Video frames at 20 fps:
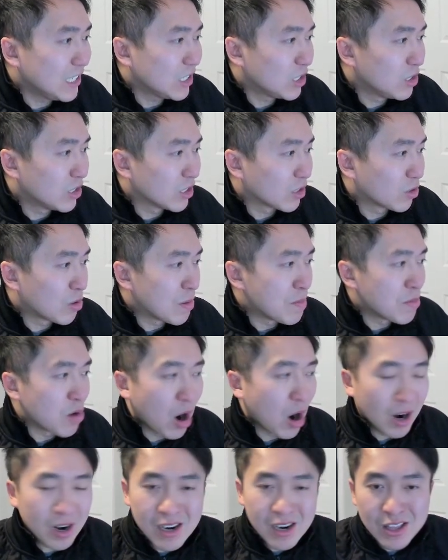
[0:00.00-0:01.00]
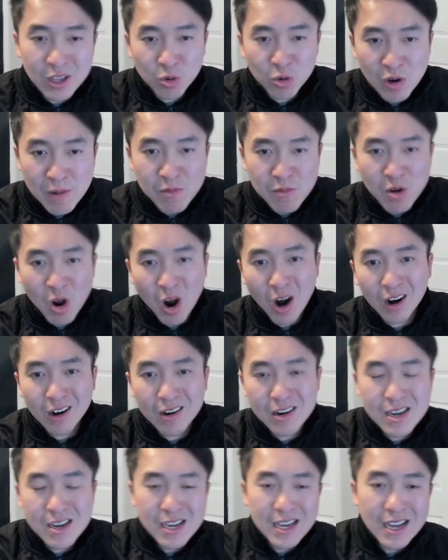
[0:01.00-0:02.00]
She's a Grimnar, and the
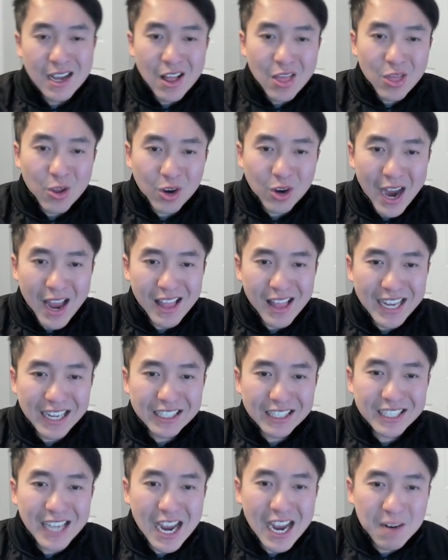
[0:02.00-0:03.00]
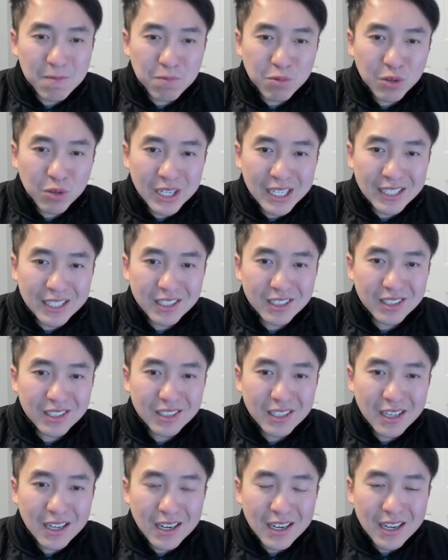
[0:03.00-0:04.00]
Grimnar, they're kind of like a tech priest.